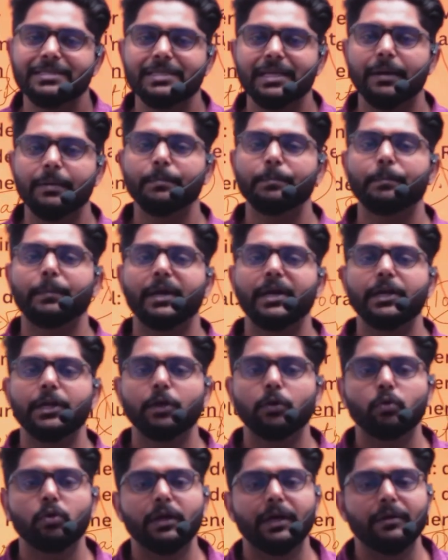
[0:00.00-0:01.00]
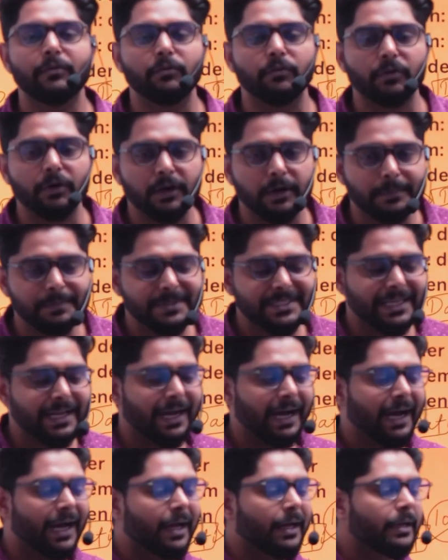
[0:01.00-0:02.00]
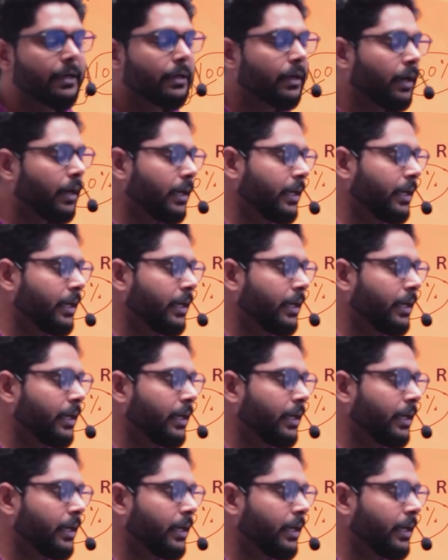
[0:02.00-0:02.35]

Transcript: some particular verbs are